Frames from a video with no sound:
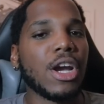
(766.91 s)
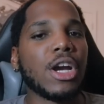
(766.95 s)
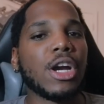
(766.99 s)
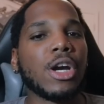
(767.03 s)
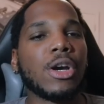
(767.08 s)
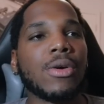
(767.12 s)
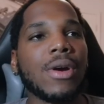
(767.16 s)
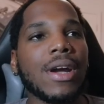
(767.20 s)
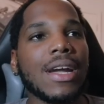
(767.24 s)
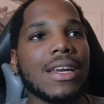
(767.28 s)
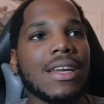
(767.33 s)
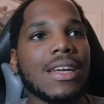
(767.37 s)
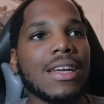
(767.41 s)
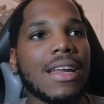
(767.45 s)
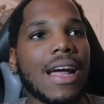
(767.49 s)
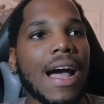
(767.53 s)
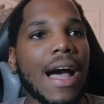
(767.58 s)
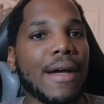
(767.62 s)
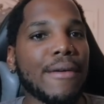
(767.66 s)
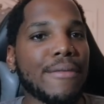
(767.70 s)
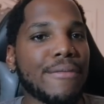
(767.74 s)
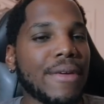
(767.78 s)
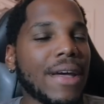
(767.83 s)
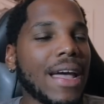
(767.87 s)
Granted,
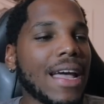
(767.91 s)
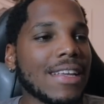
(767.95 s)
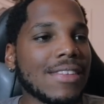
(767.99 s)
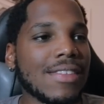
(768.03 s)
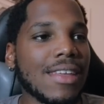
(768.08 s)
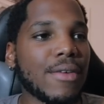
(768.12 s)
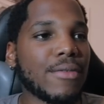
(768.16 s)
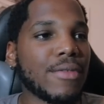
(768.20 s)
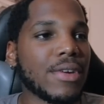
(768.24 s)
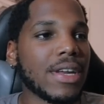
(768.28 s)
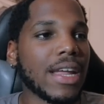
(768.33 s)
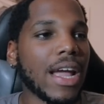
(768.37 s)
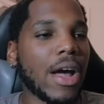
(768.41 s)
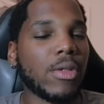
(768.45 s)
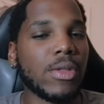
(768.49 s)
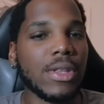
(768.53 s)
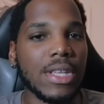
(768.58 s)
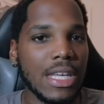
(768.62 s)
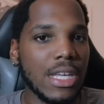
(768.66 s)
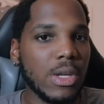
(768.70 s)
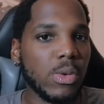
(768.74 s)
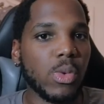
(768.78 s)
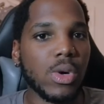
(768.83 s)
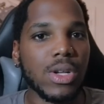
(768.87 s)
I fast every day, I only
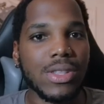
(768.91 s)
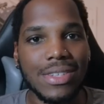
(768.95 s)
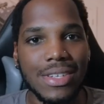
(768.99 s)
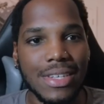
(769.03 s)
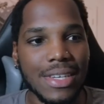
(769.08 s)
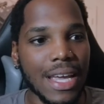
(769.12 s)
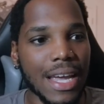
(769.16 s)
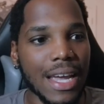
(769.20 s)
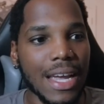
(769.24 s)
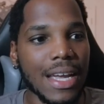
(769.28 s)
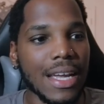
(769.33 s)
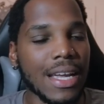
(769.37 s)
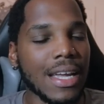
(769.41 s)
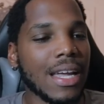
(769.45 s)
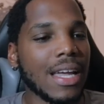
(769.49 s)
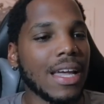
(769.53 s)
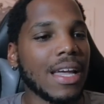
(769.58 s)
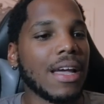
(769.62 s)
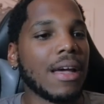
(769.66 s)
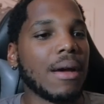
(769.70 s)
eat once a day,